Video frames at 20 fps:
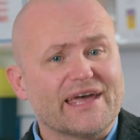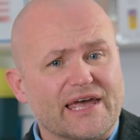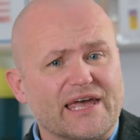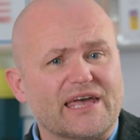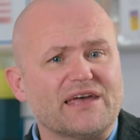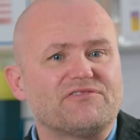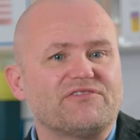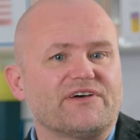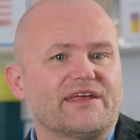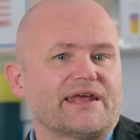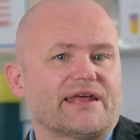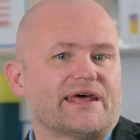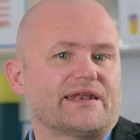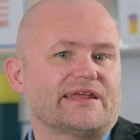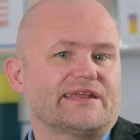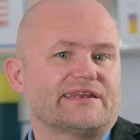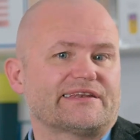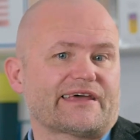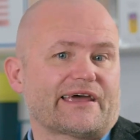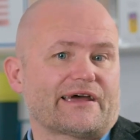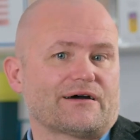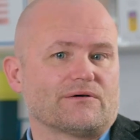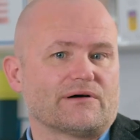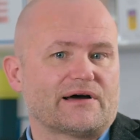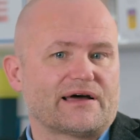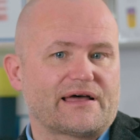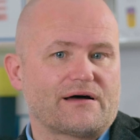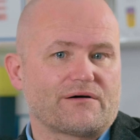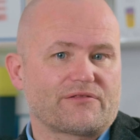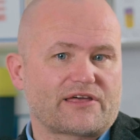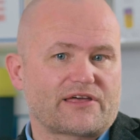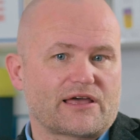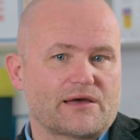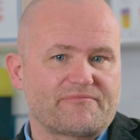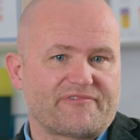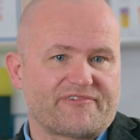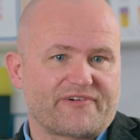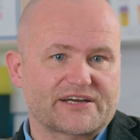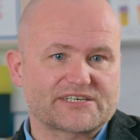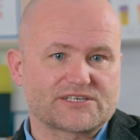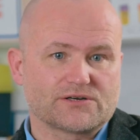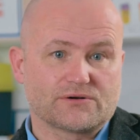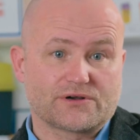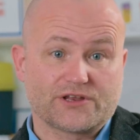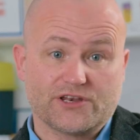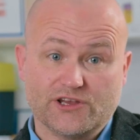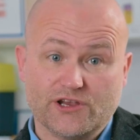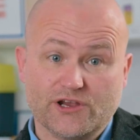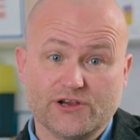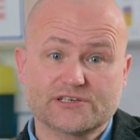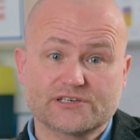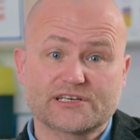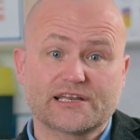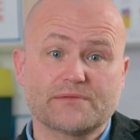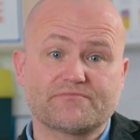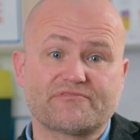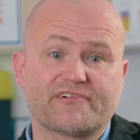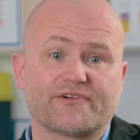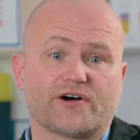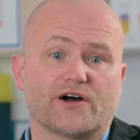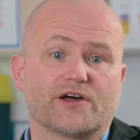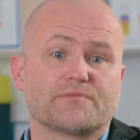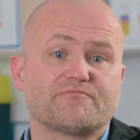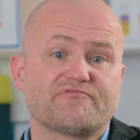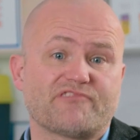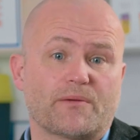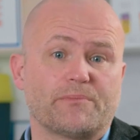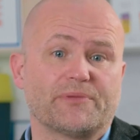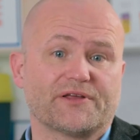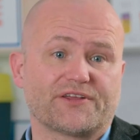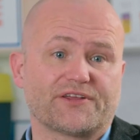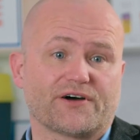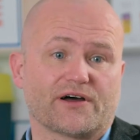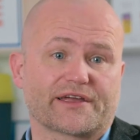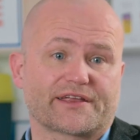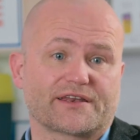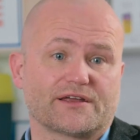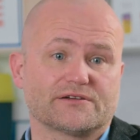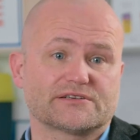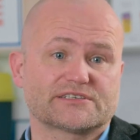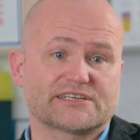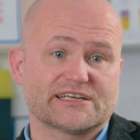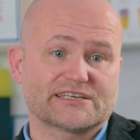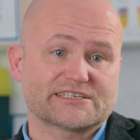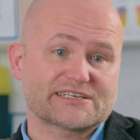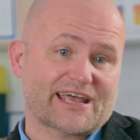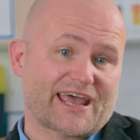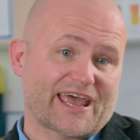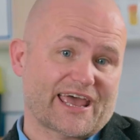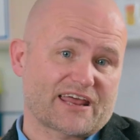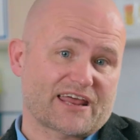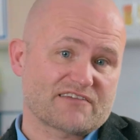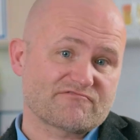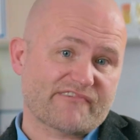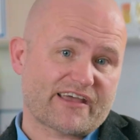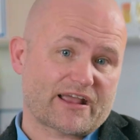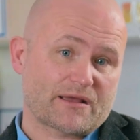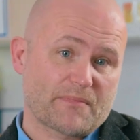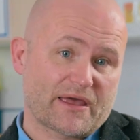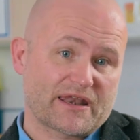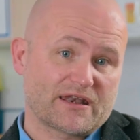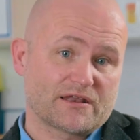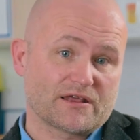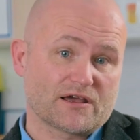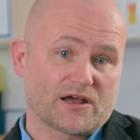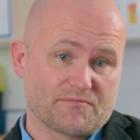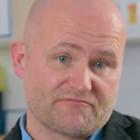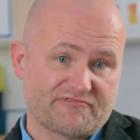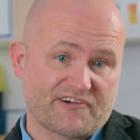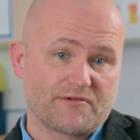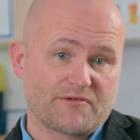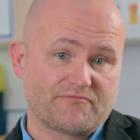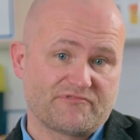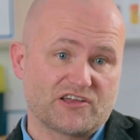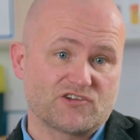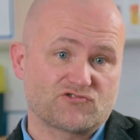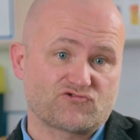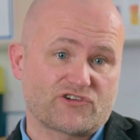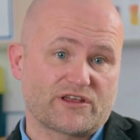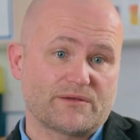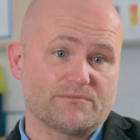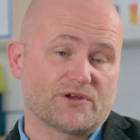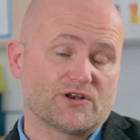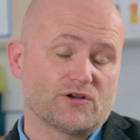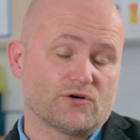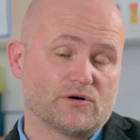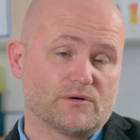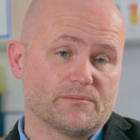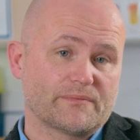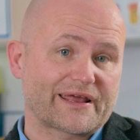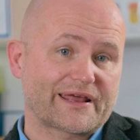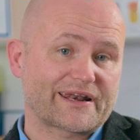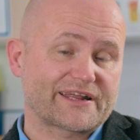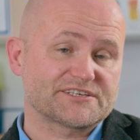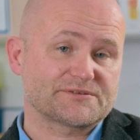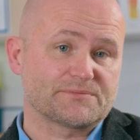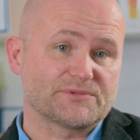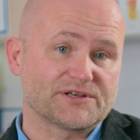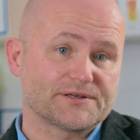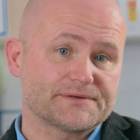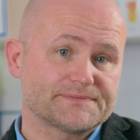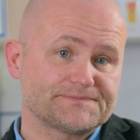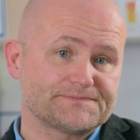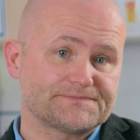If in any doubt, a healthcare professional can usually provide a proper diagnosis and recommend appropriate treatment or management.